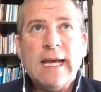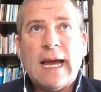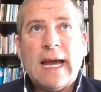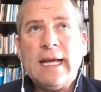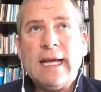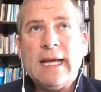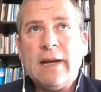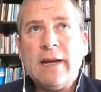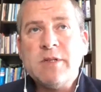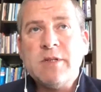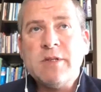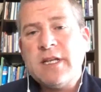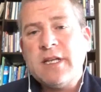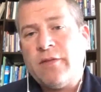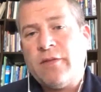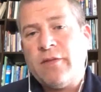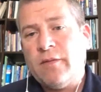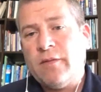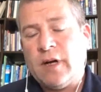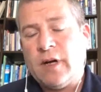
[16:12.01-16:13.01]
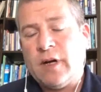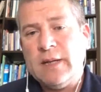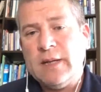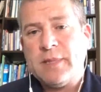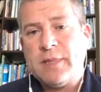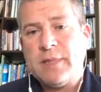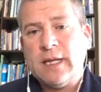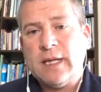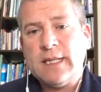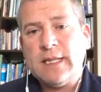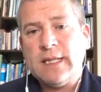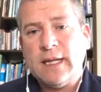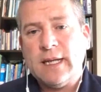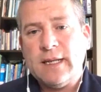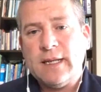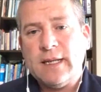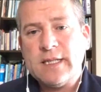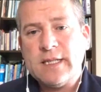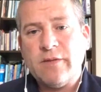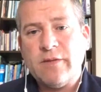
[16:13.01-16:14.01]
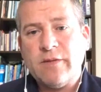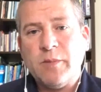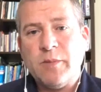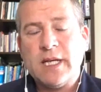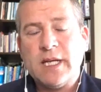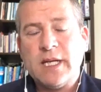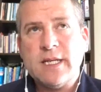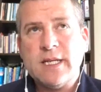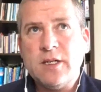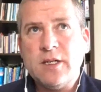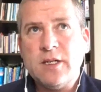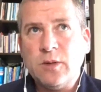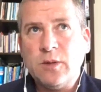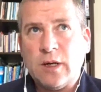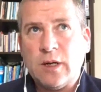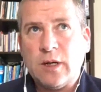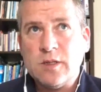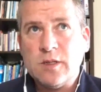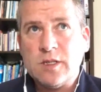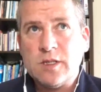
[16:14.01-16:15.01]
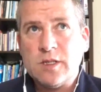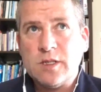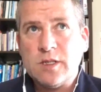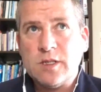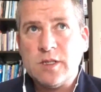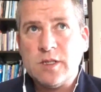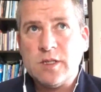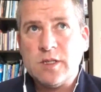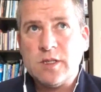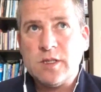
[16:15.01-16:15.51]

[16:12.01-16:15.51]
And again, it was a different vibe in 1997, because in 2000,